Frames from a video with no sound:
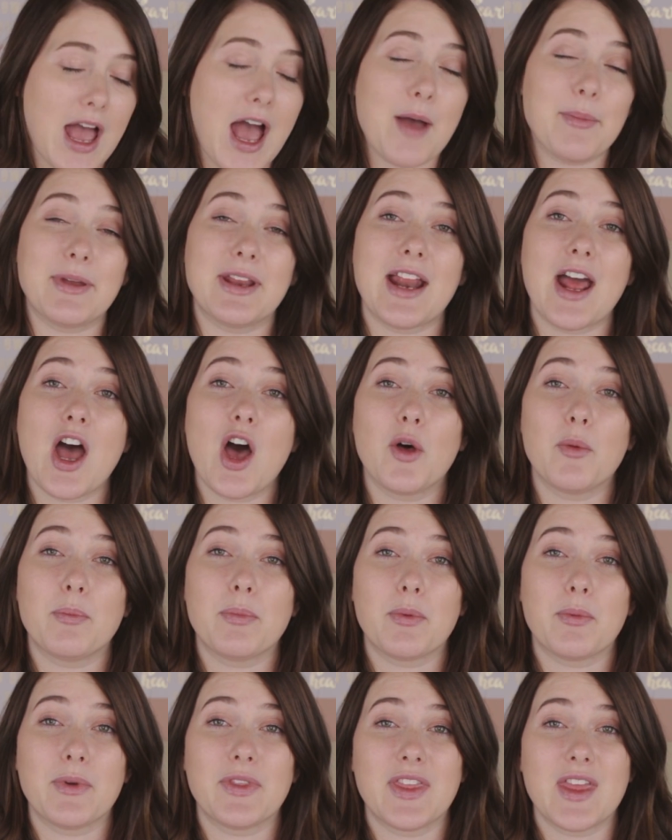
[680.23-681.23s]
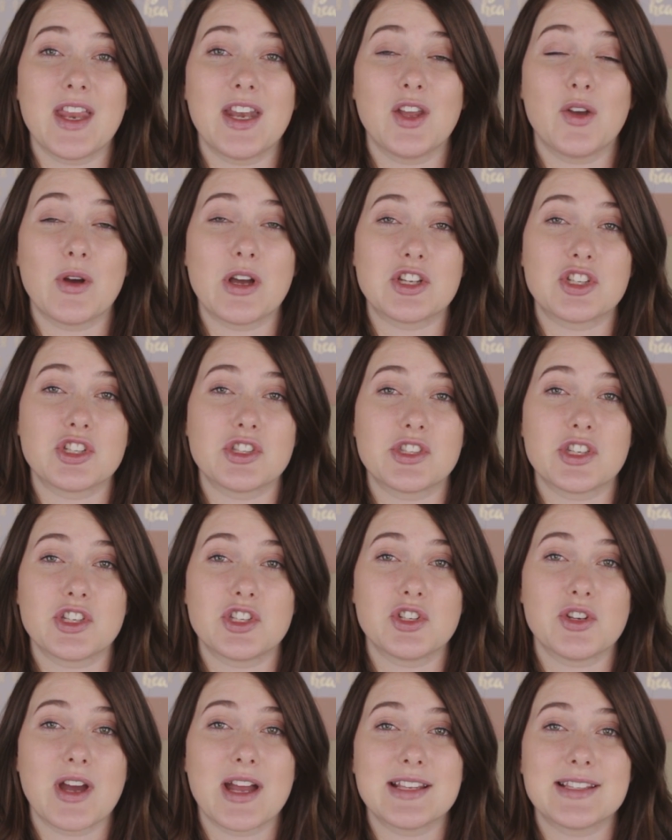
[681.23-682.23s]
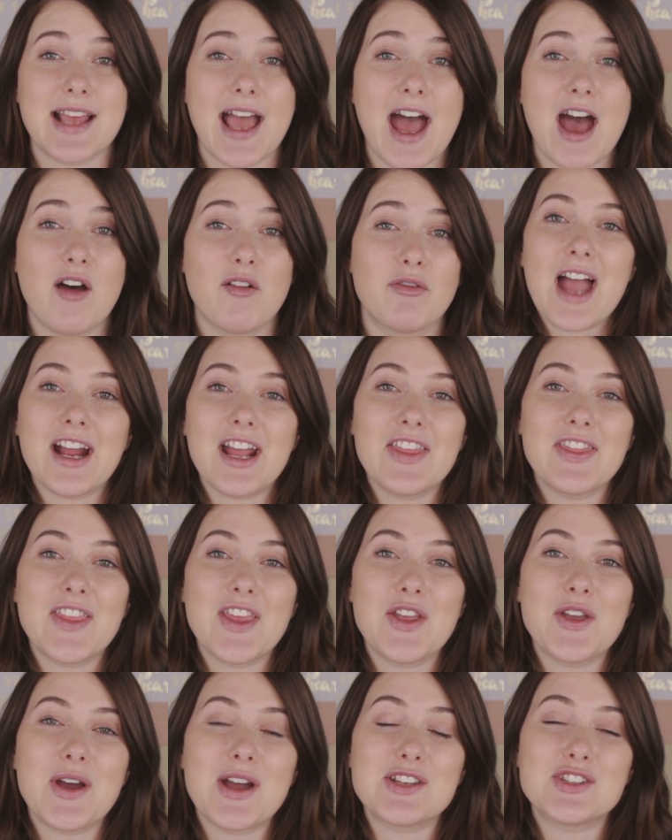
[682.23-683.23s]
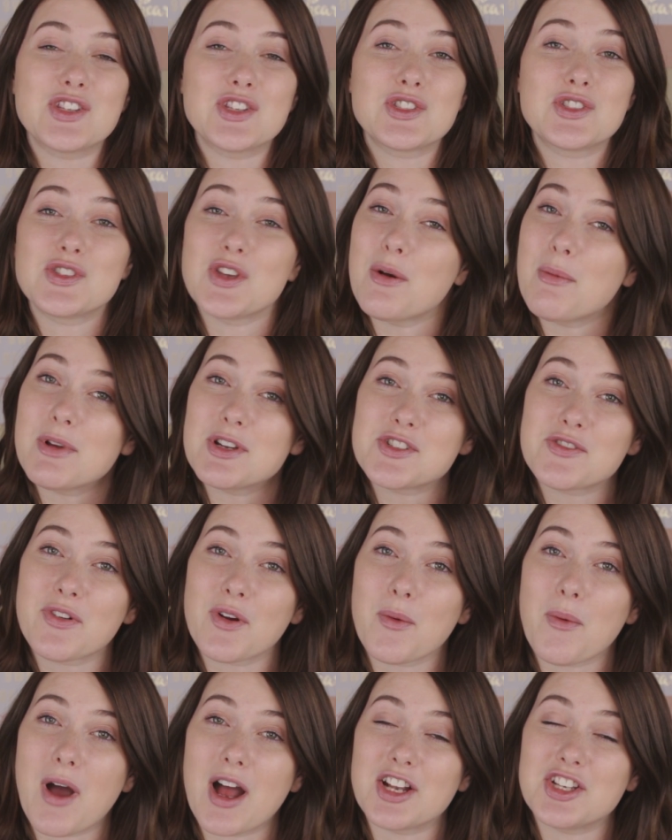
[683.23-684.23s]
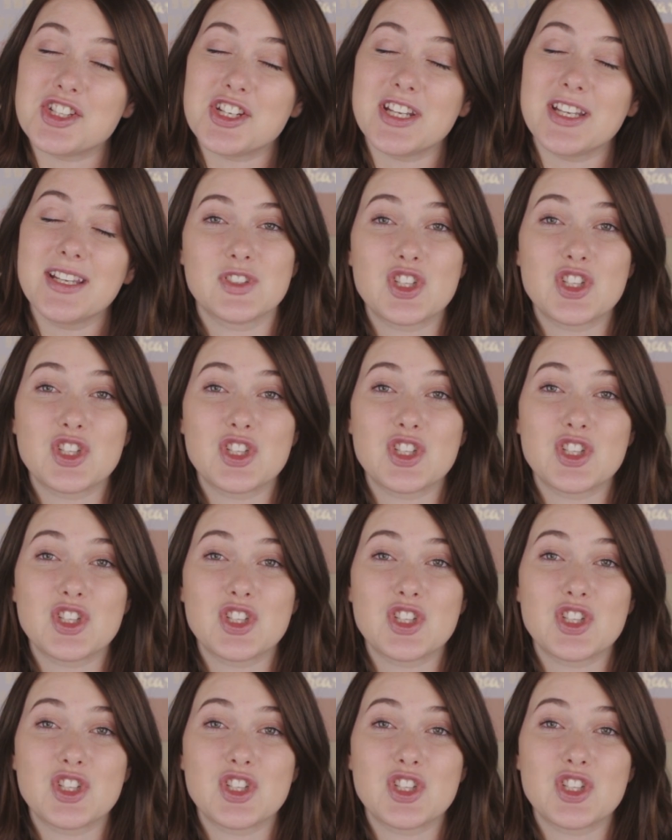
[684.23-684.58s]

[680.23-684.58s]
Happy to help with any questions that you guys have. Again, thank you guys so much for watching.